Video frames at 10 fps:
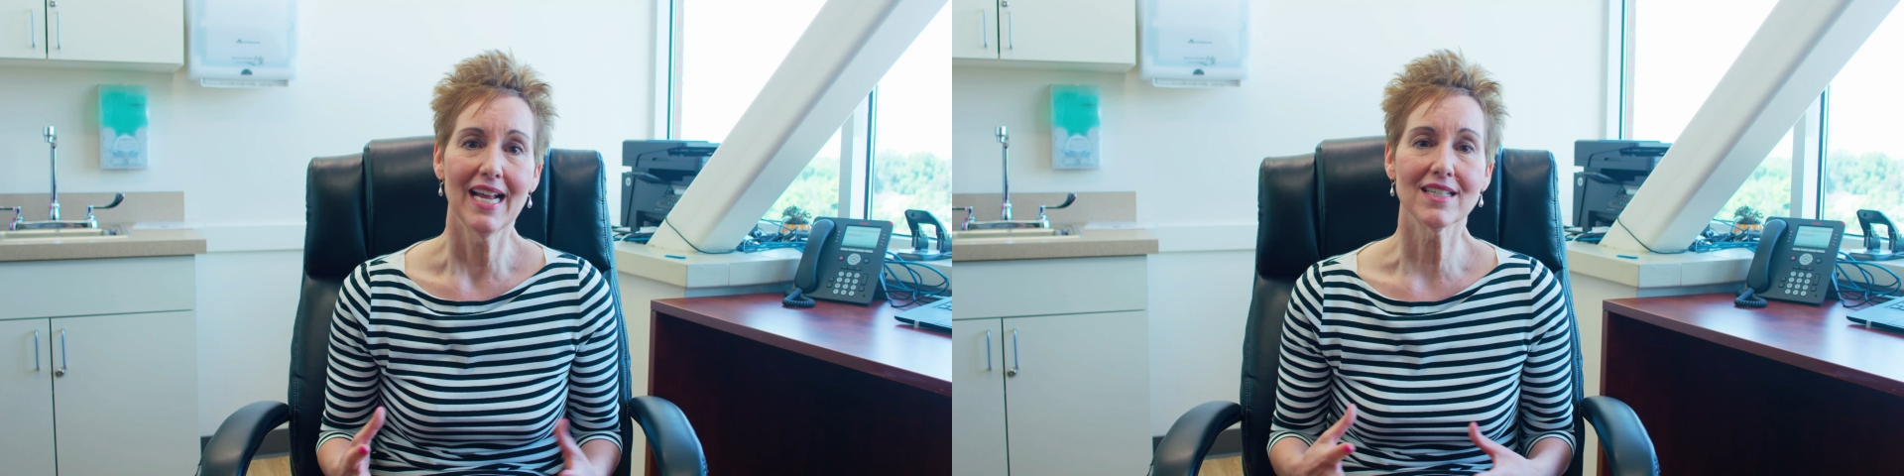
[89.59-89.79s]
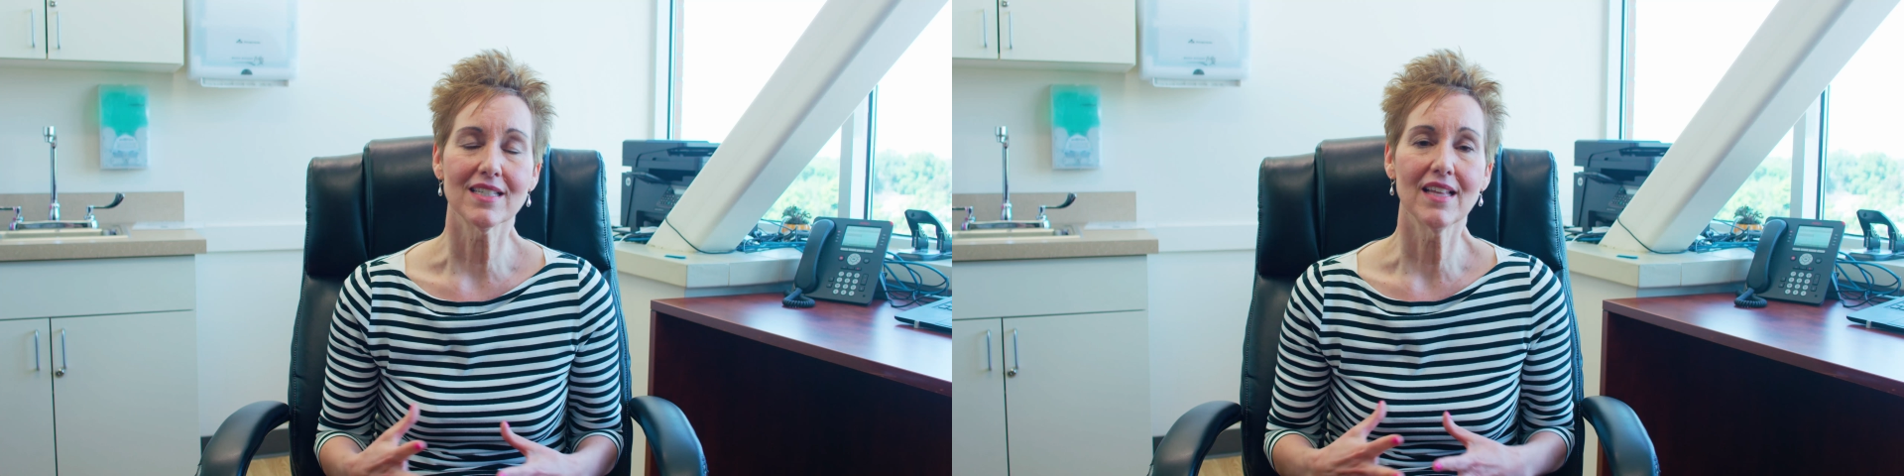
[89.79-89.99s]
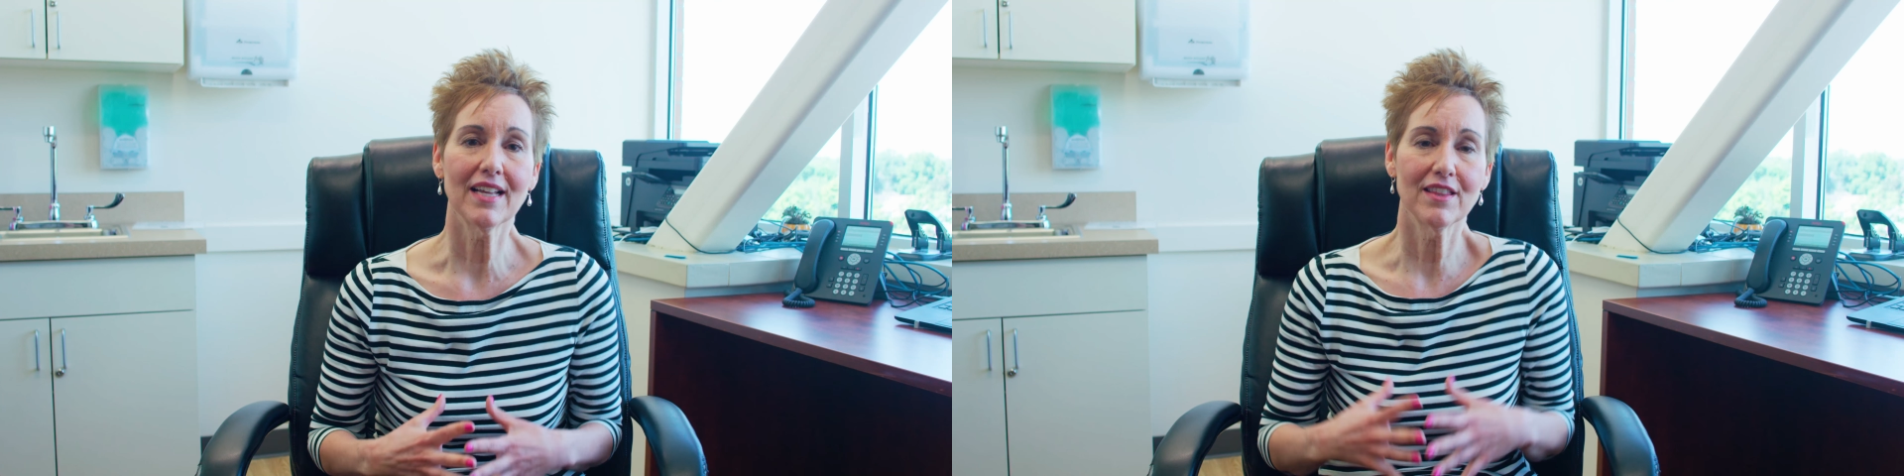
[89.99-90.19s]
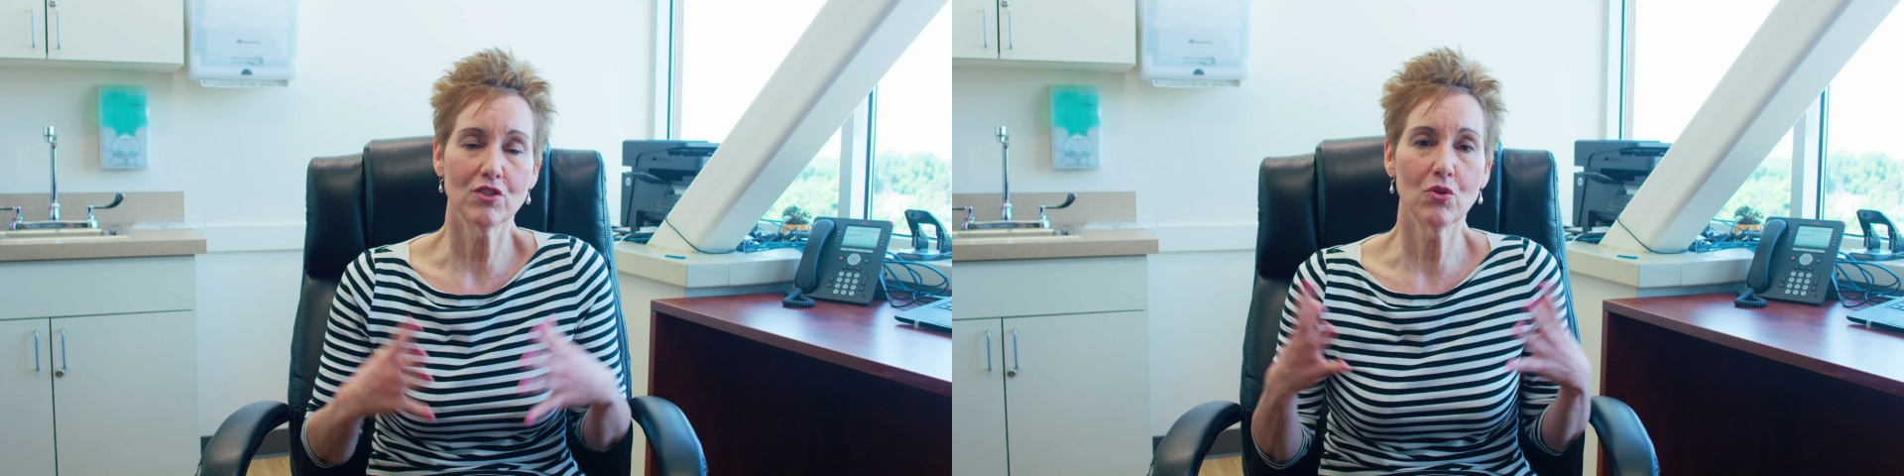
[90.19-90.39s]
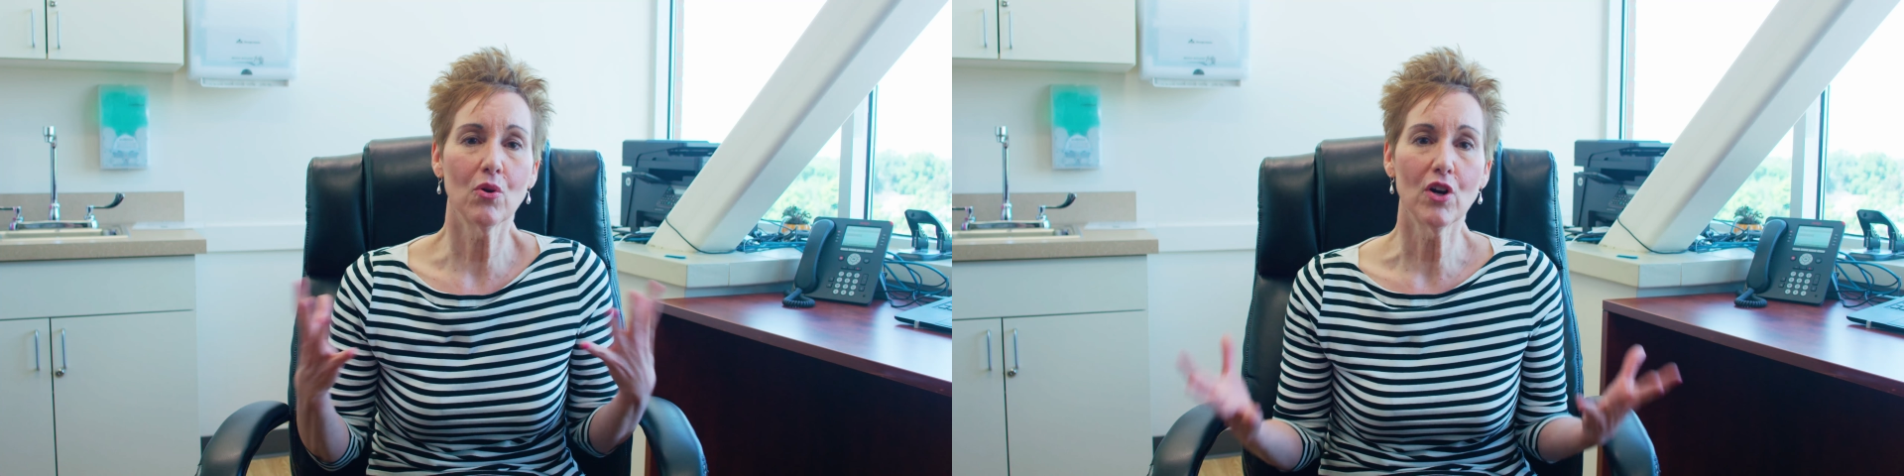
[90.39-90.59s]
it's like the
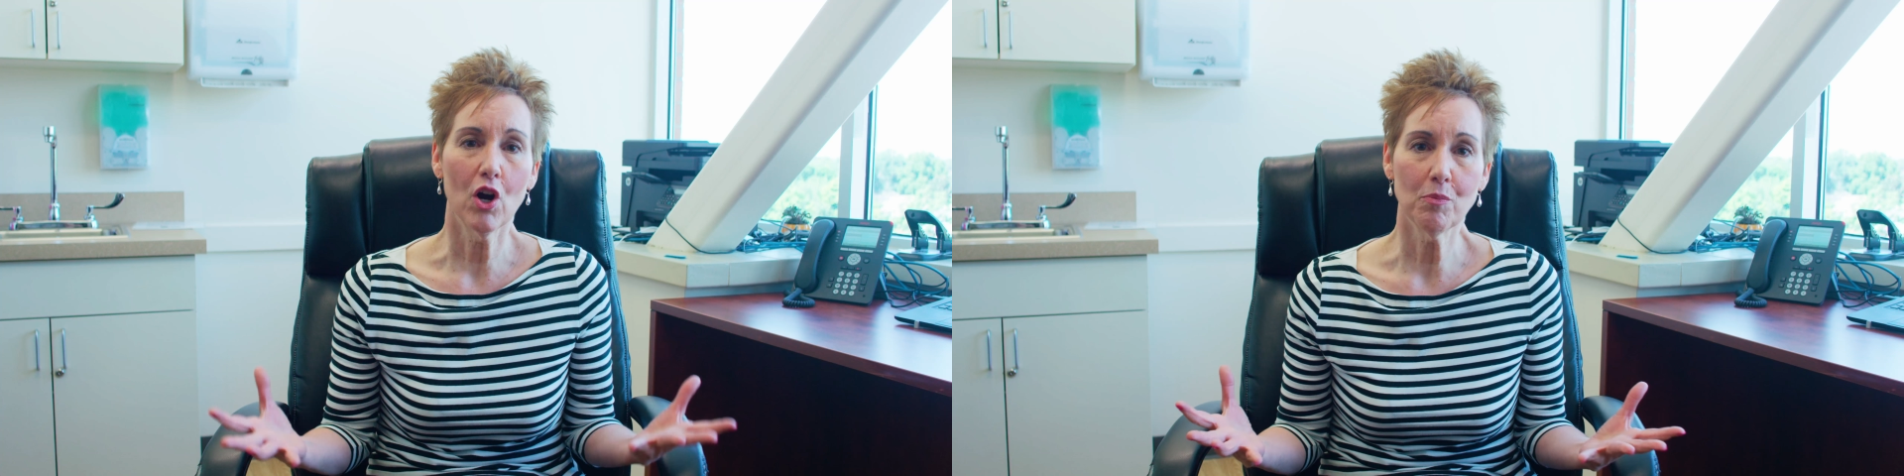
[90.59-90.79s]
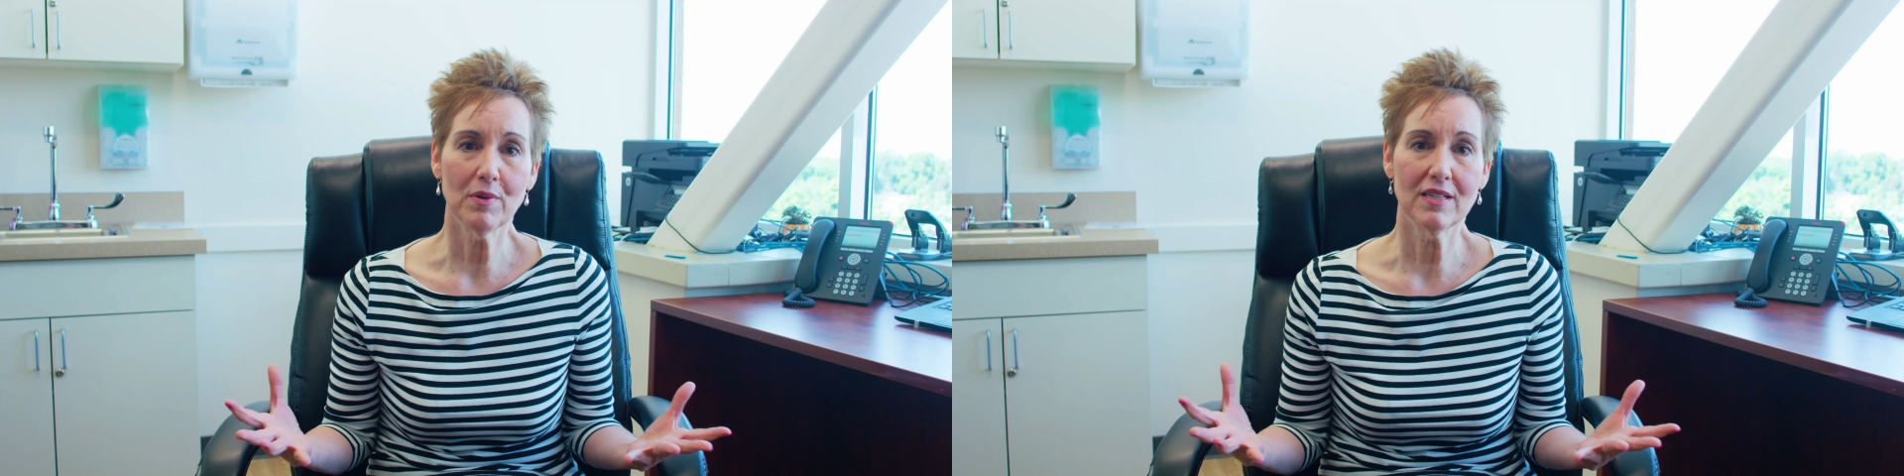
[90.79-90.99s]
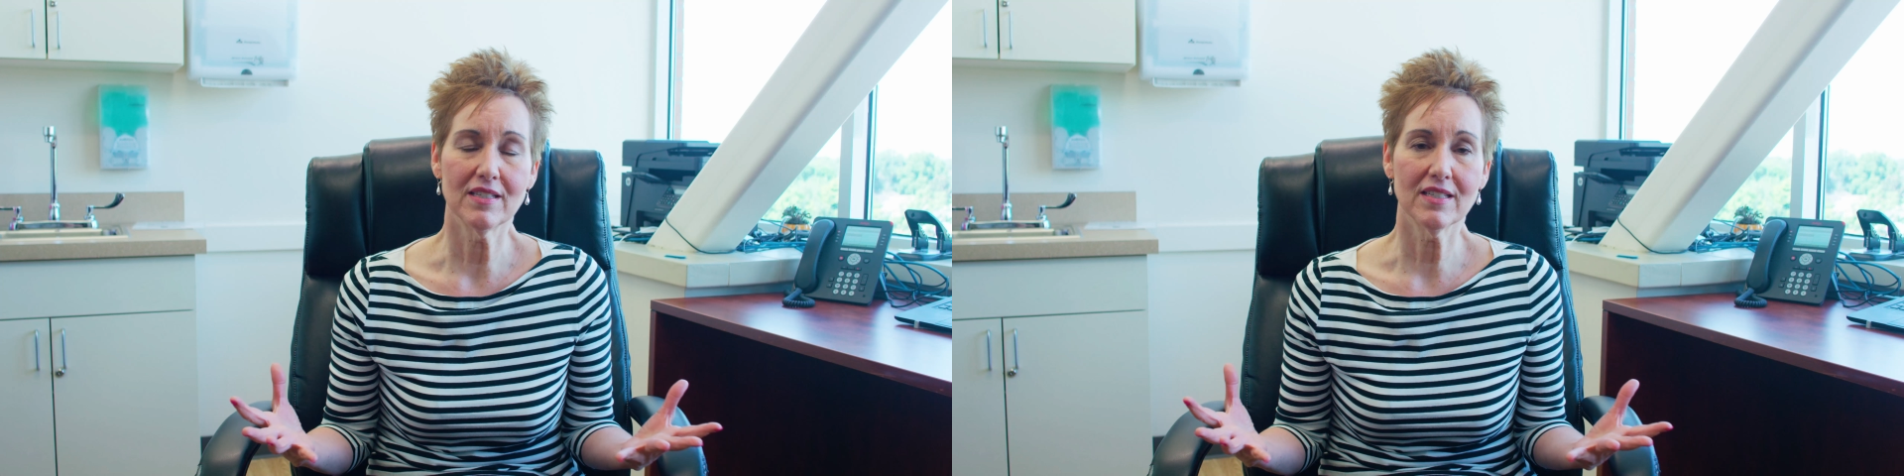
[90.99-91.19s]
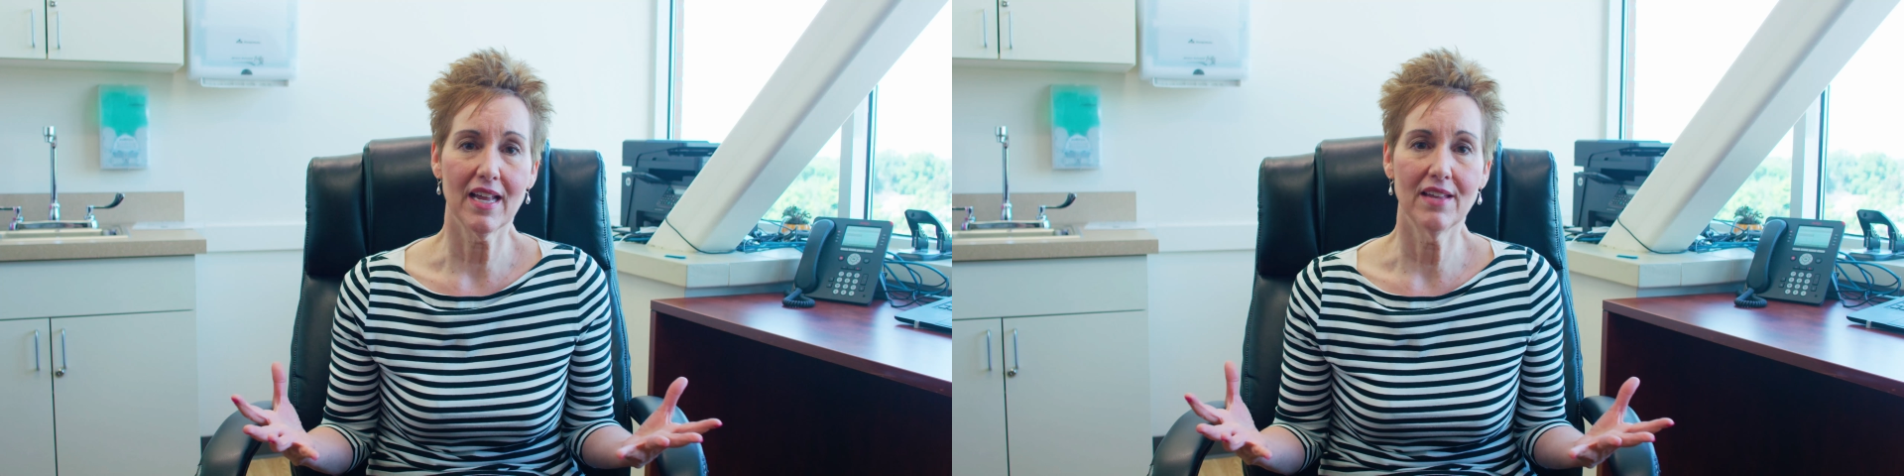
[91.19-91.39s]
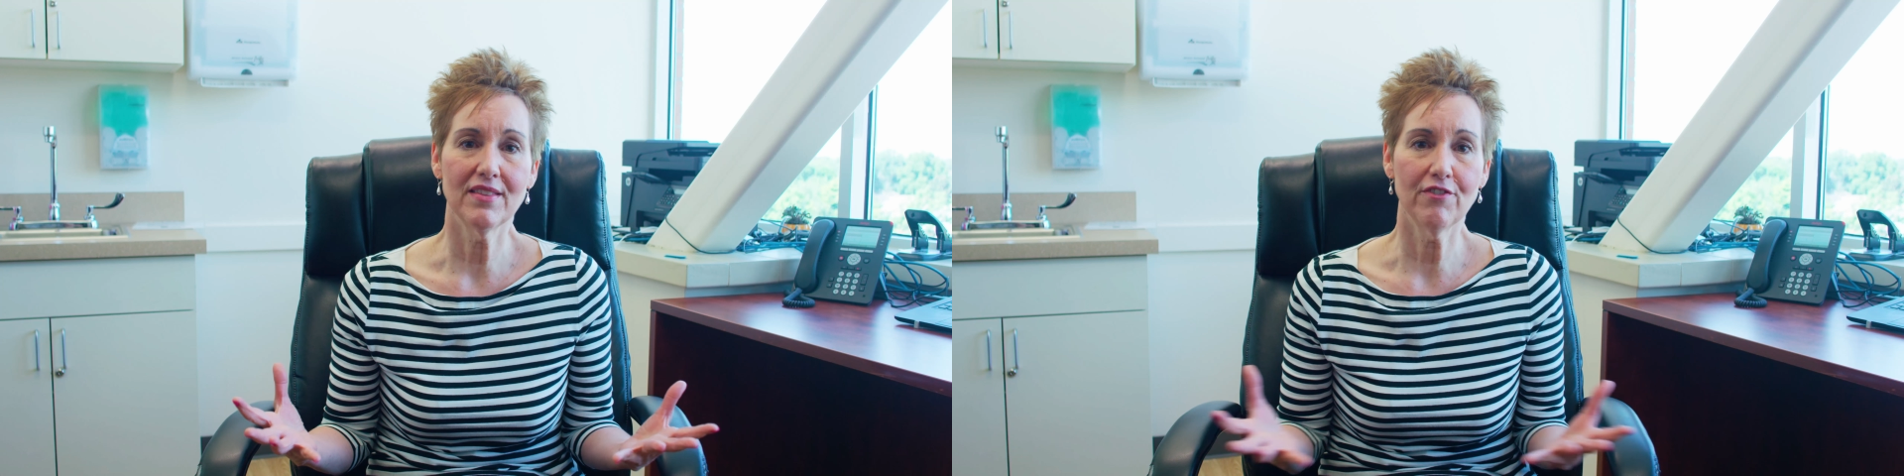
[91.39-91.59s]
door opens and